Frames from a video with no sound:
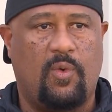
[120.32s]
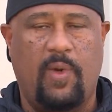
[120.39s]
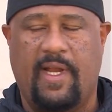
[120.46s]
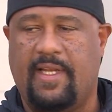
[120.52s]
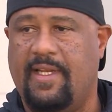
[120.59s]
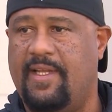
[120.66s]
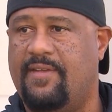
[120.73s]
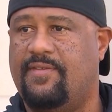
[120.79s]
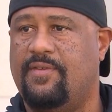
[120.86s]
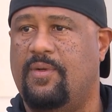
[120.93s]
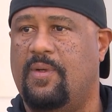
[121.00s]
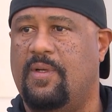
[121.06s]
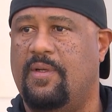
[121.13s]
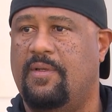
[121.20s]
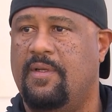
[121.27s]
quickness
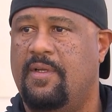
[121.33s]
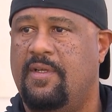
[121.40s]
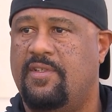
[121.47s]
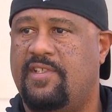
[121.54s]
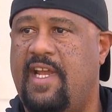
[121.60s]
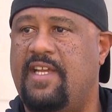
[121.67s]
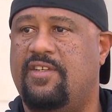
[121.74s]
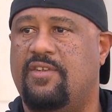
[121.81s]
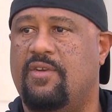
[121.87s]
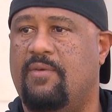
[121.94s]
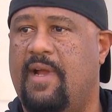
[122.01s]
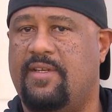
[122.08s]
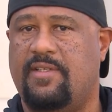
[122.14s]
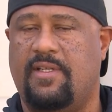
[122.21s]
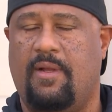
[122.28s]
or change of
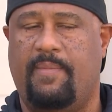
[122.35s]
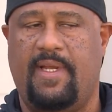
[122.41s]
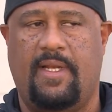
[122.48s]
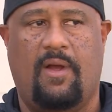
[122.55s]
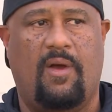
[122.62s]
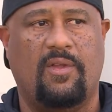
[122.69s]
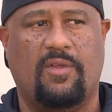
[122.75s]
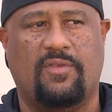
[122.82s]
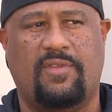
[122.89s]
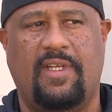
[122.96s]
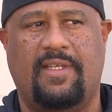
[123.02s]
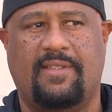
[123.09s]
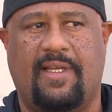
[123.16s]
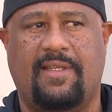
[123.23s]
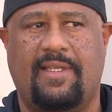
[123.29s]
direction. I mean, all those
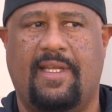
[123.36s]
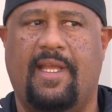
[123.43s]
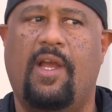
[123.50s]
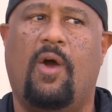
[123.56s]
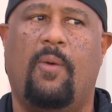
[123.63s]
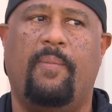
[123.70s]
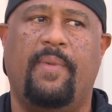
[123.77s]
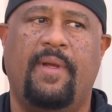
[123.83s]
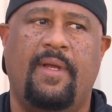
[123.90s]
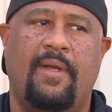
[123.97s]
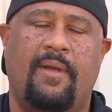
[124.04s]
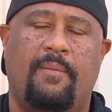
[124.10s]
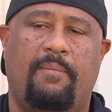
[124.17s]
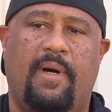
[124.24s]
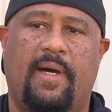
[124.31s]
things I think help.
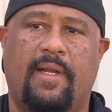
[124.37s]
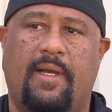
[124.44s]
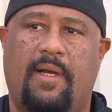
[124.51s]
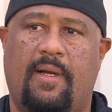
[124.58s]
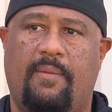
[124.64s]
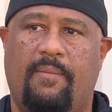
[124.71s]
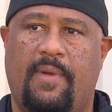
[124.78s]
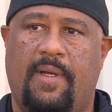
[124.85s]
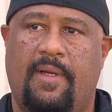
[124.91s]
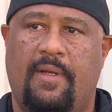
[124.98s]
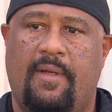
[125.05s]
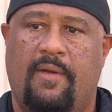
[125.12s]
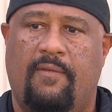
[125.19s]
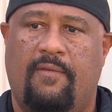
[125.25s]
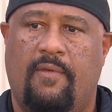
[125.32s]
But um,
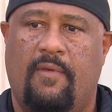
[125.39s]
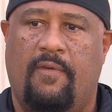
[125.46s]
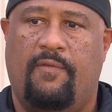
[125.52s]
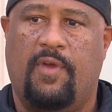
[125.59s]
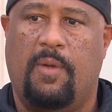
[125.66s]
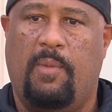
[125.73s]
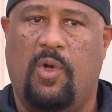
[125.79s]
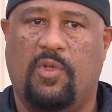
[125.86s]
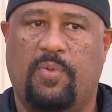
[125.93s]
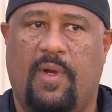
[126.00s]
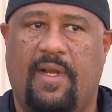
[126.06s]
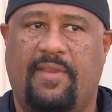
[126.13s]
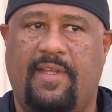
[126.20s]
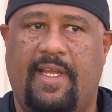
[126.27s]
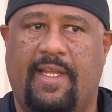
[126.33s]
for the most
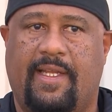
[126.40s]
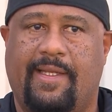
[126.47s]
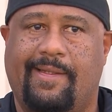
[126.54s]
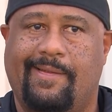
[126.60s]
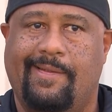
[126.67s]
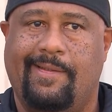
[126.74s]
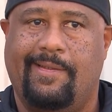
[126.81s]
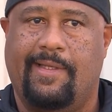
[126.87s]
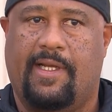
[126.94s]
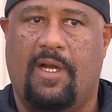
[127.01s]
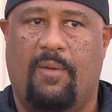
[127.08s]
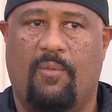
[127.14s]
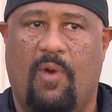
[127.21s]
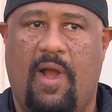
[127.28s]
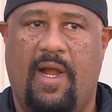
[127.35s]
part, I think the
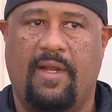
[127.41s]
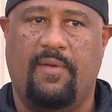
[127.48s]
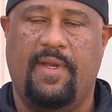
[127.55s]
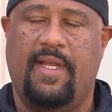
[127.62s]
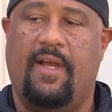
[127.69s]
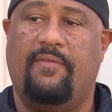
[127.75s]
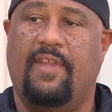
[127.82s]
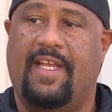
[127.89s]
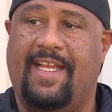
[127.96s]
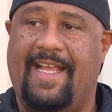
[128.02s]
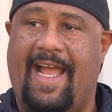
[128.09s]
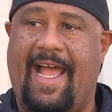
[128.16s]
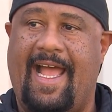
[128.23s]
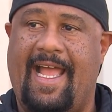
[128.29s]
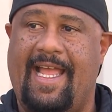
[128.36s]
camaraderie of the
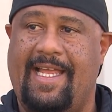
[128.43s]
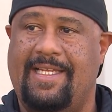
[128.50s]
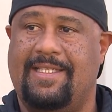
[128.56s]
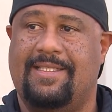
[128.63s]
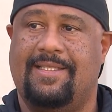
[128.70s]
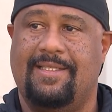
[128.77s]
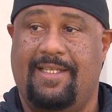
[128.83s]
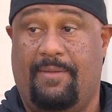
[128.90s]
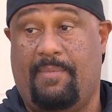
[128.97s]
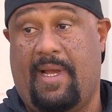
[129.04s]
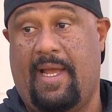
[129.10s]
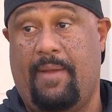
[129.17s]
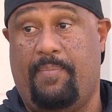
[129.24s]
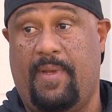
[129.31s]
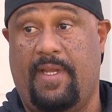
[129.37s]
guys, in
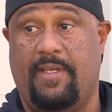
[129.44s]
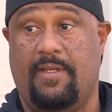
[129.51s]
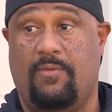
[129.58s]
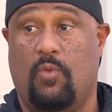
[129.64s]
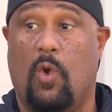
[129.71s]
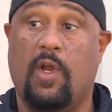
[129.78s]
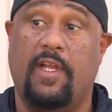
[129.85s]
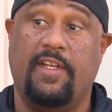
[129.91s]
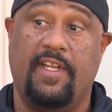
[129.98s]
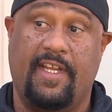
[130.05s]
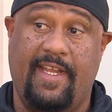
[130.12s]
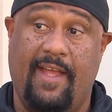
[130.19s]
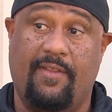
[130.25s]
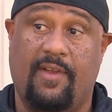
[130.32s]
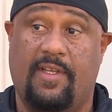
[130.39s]
my opinion, working
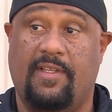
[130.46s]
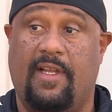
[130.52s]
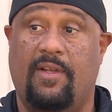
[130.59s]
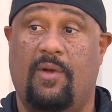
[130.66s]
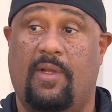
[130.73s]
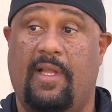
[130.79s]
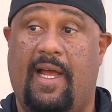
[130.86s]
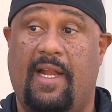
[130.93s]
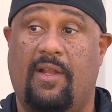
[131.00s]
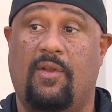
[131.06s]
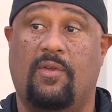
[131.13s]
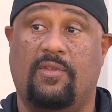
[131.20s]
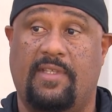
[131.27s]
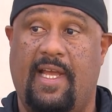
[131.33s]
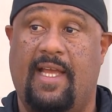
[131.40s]
together, because I know a lot of
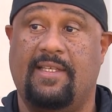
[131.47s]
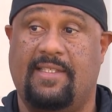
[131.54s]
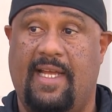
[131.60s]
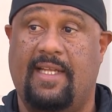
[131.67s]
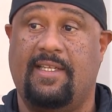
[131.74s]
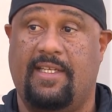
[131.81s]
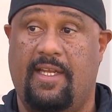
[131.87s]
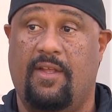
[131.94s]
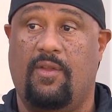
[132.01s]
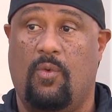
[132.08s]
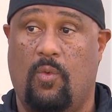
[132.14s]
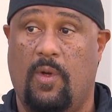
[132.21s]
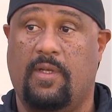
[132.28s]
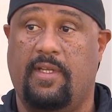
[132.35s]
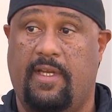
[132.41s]
those guys got together
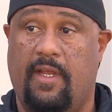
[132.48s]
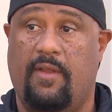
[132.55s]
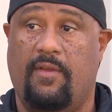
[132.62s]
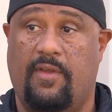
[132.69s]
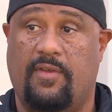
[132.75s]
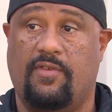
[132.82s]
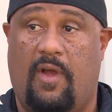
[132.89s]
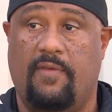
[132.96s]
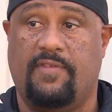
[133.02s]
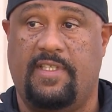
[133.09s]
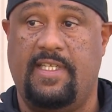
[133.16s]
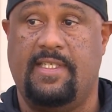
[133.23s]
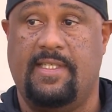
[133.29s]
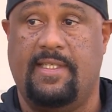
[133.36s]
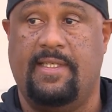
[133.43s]
and worked together this
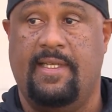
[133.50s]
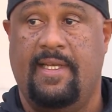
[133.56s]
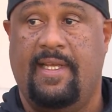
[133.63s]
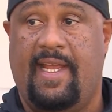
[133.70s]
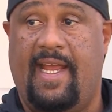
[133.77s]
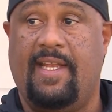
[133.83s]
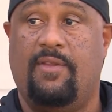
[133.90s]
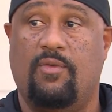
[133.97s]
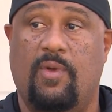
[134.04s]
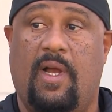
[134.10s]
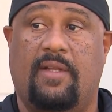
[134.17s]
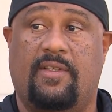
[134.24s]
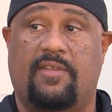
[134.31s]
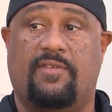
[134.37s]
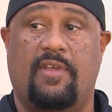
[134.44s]
offseason and
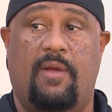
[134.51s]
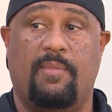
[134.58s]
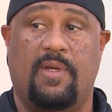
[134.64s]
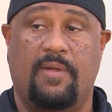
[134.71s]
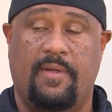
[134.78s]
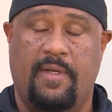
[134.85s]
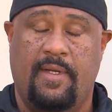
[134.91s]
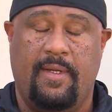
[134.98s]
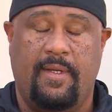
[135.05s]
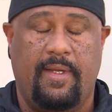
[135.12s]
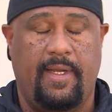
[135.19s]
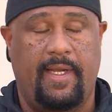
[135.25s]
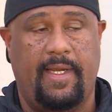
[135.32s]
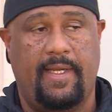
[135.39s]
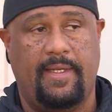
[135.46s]
throughout the summer.
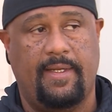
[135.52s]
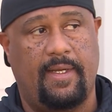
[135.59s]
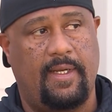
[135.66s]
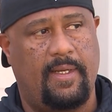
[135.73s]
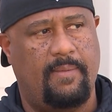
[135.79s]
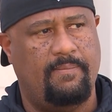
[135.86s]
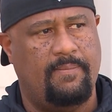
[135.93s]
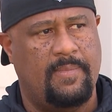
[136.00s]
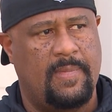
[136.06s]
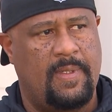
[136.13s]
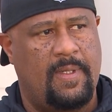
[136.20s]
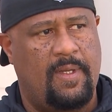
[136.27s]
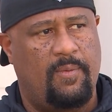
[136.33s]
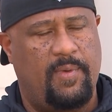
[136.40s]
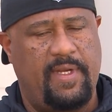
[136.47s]
And um,
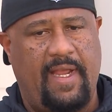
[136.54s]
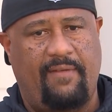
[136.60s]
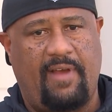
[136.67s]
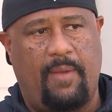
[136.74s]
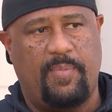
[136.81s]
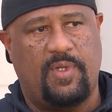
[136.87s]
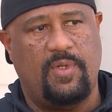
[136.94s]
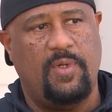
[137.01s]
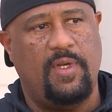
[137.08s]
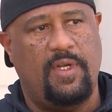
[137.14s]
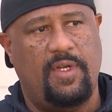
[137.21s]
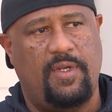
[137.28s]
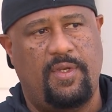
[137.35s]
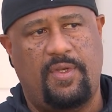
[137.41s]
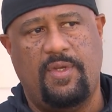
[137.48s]
when you have
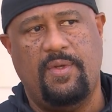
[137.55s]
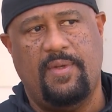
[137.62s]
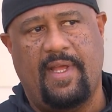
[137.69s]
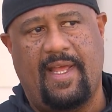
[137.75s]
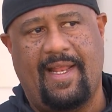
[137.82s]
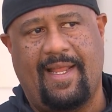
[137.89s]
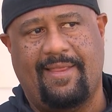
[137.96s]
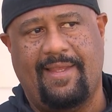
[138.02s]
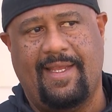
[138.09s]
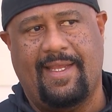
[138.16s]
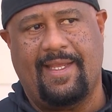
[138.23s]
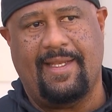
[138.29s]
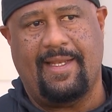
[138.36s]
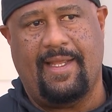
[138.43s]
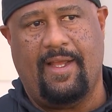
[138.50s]
opportunity to do that, I
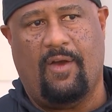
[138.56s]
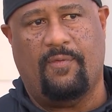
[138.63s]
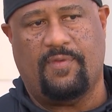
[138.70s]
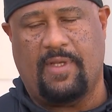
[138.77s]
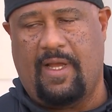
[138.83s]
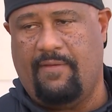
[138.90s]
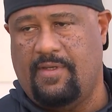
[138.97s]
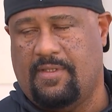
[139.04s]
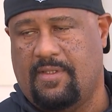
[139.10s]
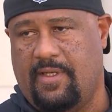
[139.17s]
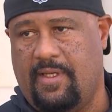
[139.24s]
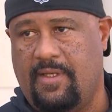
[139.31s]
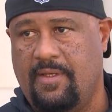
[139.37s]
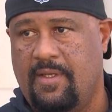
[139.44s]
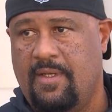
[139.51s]
think it helps,
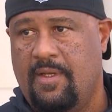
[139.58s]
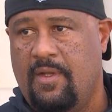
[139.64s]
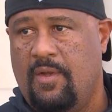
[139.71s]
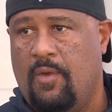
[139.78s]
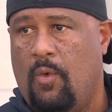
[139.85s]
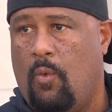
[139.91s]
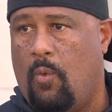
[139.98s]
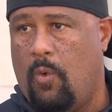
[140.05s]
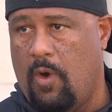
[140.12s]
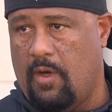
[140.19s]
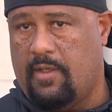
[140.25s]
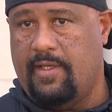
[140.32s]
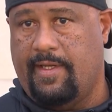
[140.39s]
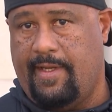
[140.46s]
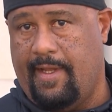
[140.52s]
obviously,
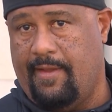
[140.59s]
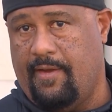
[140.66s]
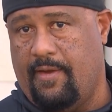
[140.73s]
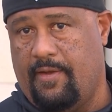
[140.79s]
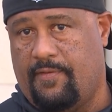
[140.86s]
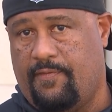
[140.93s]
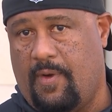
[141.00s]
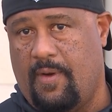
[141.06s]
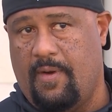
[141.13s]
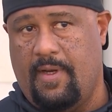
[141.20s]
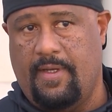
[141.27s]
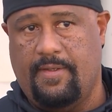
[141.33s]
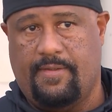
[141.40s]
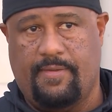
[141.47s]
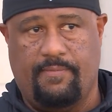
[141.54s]
work together as
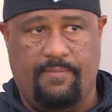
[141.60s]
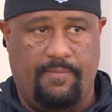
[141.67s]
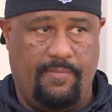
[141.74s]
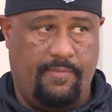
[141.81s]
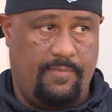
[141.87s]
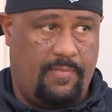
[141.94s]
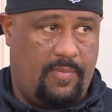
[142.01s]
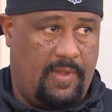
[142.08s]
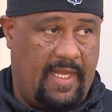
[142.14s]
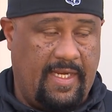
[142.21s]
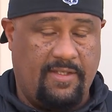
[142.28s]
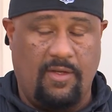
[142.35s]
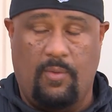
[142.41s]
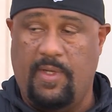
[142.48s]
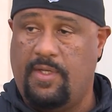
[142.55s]
far as
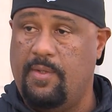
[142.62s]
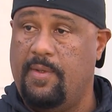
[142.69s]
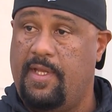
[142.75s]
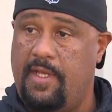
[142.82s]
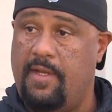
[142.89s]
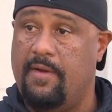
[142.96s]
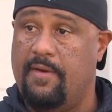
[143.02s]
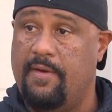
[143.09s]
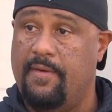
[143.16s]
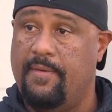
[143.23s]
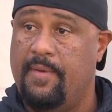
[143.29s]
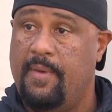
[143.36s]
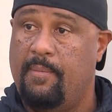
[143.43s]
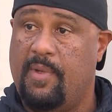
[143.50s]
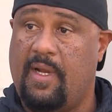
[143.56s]
things that we do here.
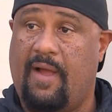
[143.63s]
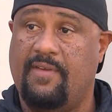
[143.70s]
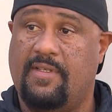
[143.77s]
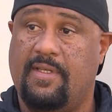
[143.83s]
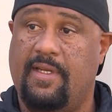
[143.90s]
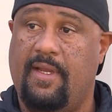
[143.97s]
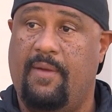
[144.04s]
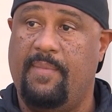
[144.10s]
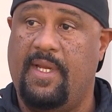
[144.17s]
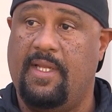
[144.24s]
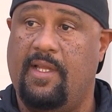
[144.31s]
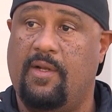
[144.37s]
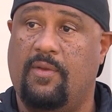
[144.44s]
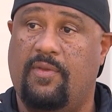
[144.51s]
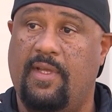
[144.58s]
But obviously, I mean,
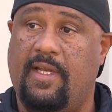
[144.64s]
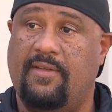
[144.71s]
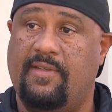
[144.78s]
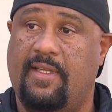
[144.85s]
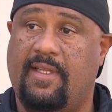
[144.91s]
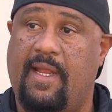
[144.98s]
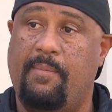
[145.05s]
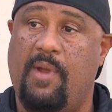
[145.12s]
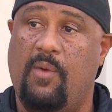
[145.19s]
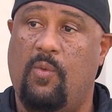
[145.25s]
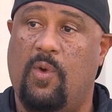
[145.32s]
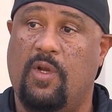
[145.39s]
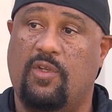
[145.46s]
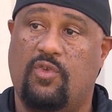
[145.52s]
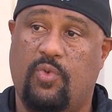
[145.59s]
little things that they may
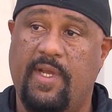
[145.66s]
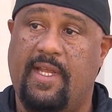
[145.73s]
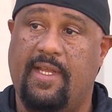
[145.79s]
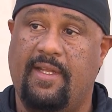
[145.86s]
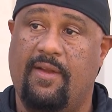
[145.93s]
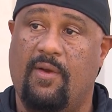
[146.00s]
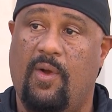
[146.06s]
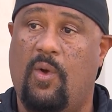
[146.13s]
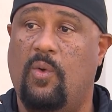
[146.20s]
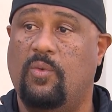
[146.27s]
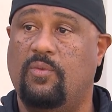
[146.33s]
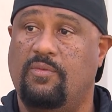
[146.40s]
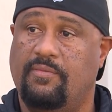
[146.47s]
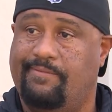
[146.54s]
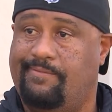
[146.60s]
want to tweak in their
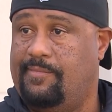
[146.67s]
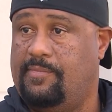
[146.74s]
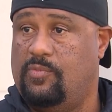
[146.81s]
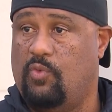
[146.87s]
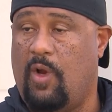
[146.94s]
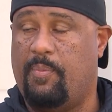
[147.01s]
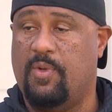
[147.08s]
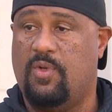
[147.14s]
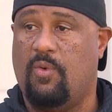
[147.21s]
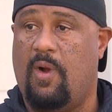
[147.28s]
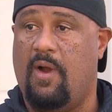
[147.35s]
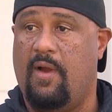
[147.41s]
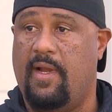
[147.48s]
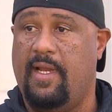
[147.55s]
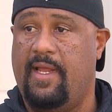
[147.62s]
own
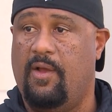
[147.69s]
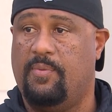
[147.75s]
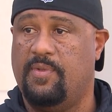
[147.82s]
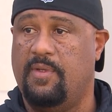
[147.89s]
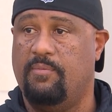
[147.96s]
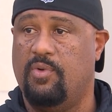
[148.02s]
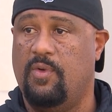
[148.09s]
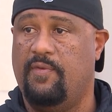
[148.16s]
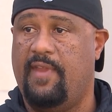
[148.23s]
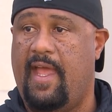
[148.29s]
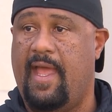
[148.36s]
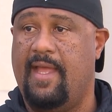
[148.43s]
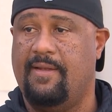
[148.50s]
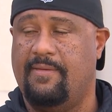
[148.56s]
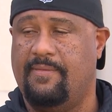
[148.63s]
repertoire, it helps improve
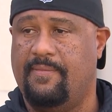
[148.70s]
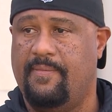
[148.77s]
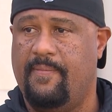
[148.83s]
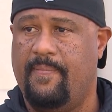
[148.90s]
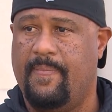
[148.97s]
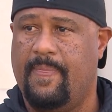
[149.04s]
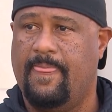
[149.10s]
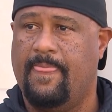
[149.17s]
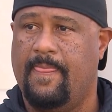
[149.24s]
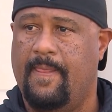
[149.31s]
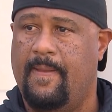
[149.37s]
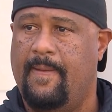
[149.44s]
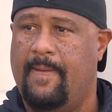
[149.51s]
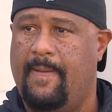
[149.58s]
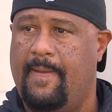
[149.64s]
that. That's the beautiful part,
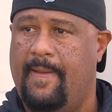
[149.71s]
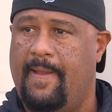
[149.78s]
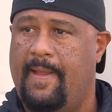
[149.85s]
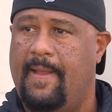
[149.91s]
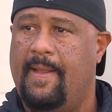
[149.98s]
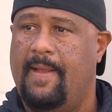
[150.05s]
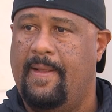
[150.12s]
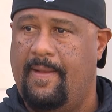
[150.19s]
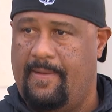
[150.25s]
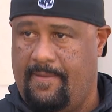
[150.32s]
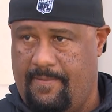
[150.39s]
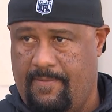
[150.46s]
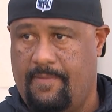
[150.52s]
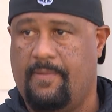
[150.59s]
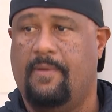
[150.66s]
because he and Pollard
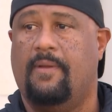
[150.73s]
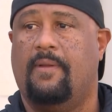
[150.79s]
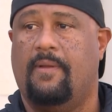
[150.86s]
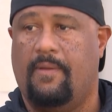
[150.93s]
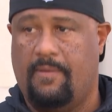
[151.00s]
work together.